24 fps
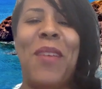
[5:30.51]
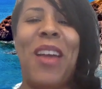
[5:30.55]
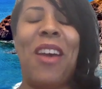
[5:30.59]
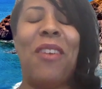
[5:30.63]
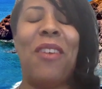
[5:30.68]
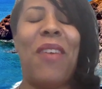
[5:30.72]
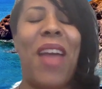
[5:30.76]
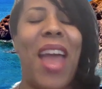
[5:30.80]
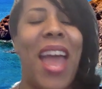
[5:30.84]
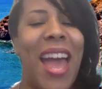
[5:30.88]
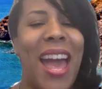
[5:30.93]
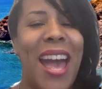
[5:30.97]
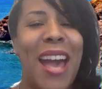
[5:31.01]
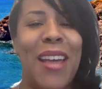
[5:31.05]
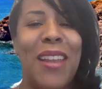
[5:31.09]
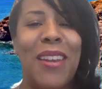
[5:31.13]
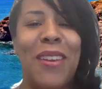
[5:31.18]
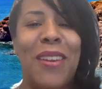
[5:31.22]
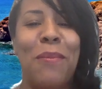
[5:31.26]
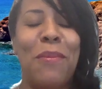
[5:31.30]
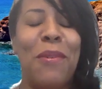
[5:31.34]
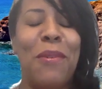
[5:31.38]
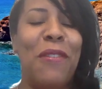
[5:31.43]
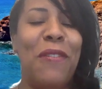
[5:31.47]
have
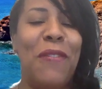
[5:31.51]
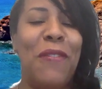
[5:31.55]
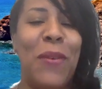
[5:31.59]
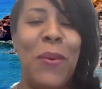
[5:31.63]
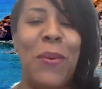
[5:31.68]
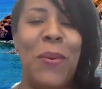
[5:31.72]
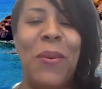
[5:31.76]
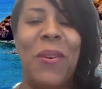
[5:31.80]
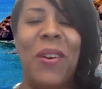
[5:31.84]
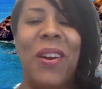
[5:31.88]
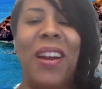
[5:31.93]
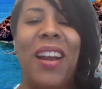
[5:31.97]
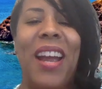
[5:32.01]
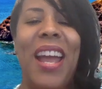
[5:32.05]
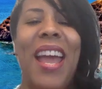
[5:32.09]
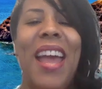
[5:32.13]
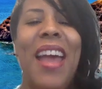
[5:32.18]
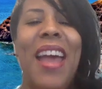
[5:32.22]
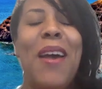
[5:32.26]
had before.